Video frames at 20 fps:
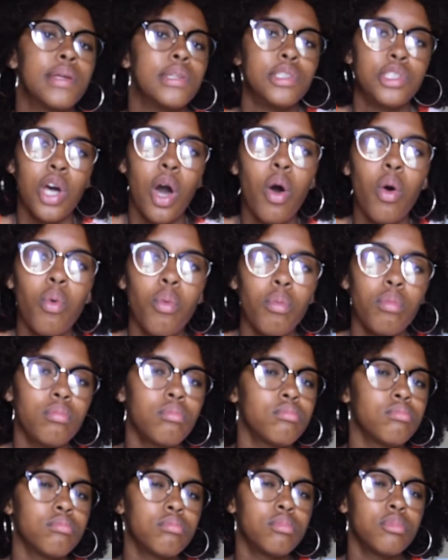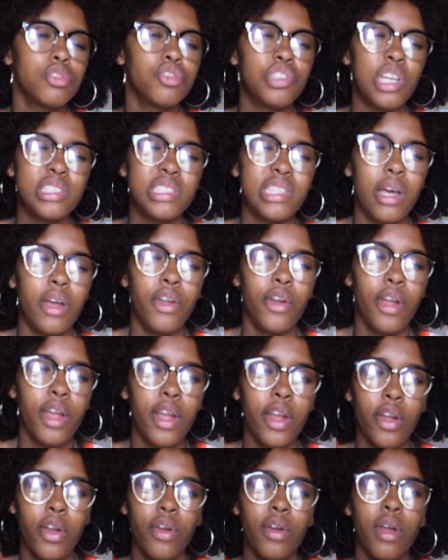don't stress out your
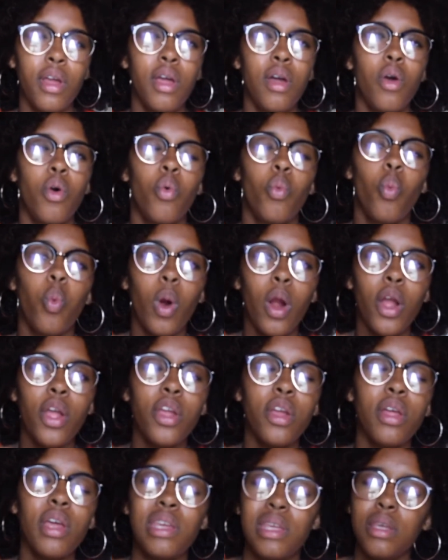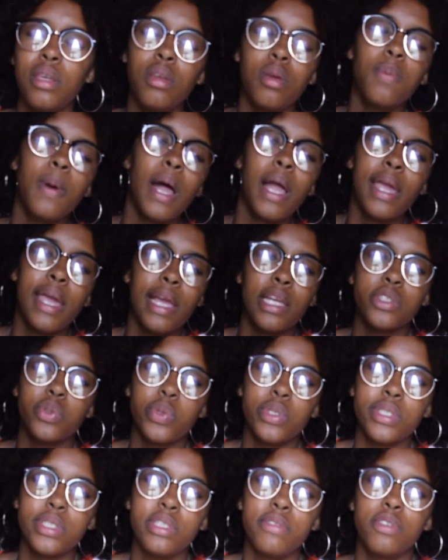hair where like, you probably can't
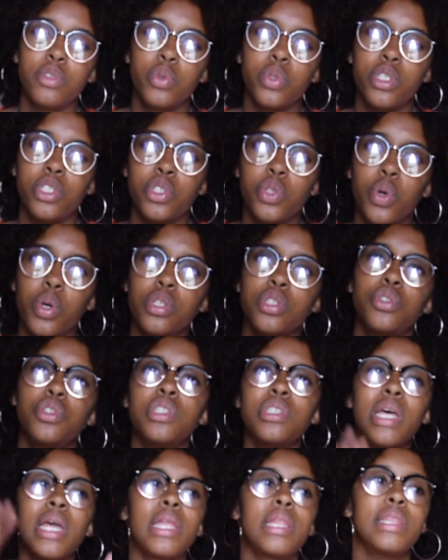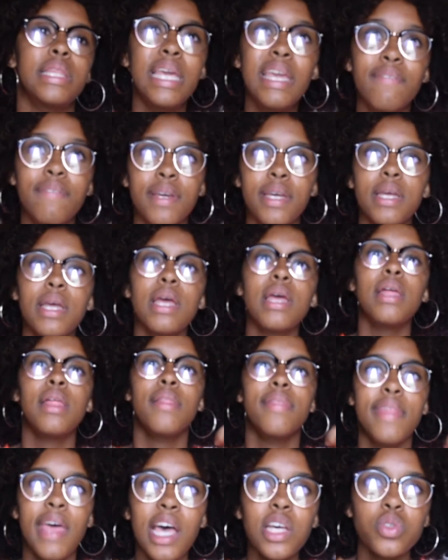twist it if it's really short. So just like leave it.
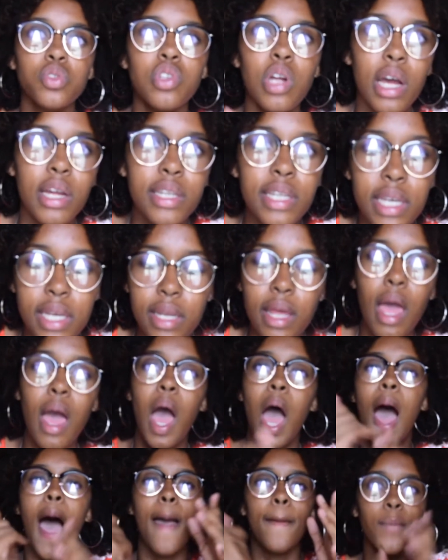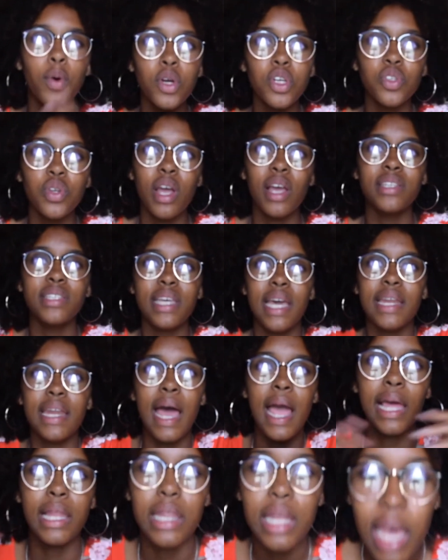That's what I did. I moisturized it and
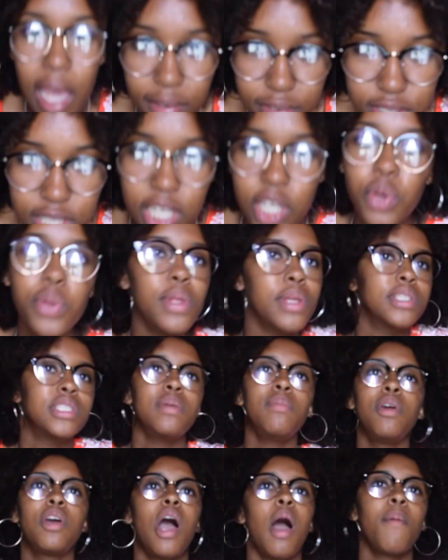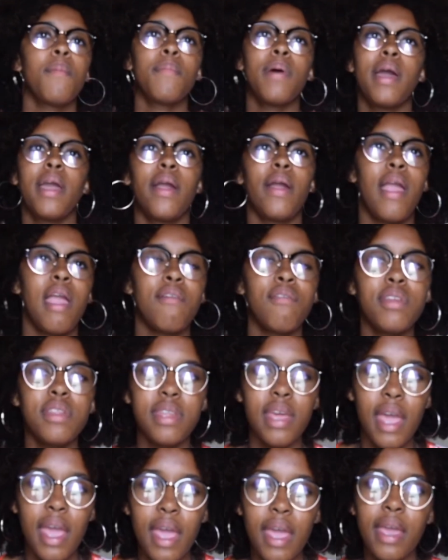I left it. You didn't see me combing my hair every
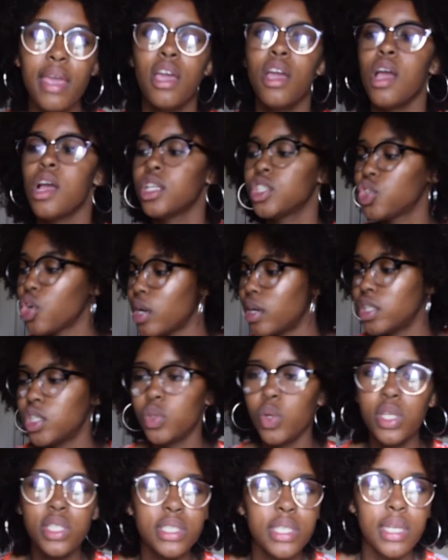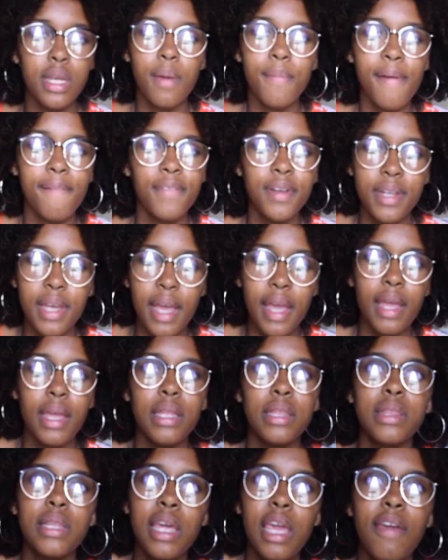day, trying to twist it up every day.
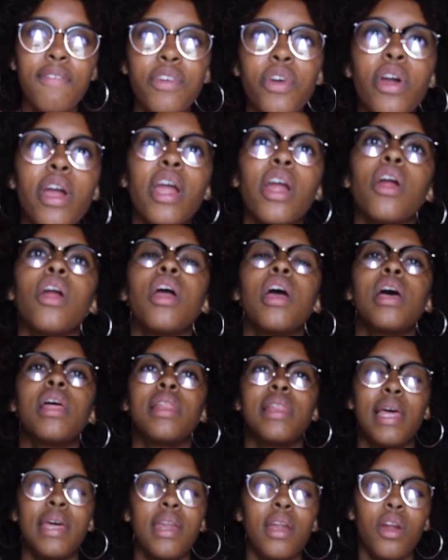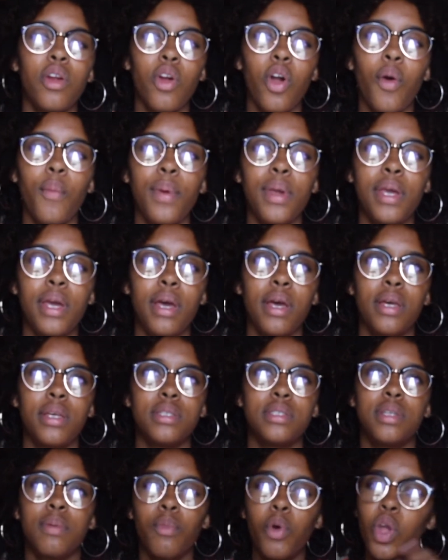Leave your hair. Let it grow
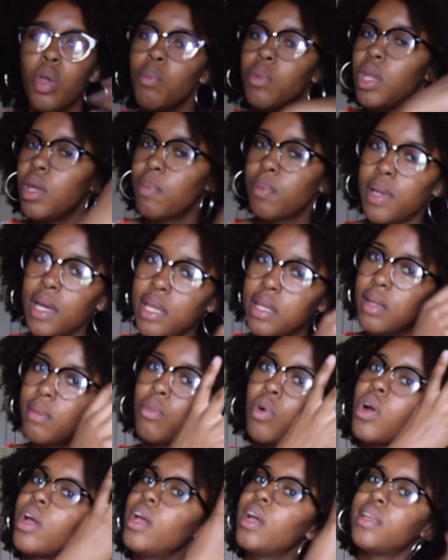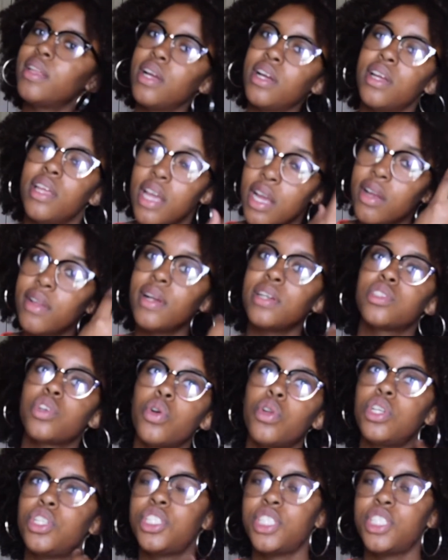because the more you're manipulating, the more hair, that hair that's going to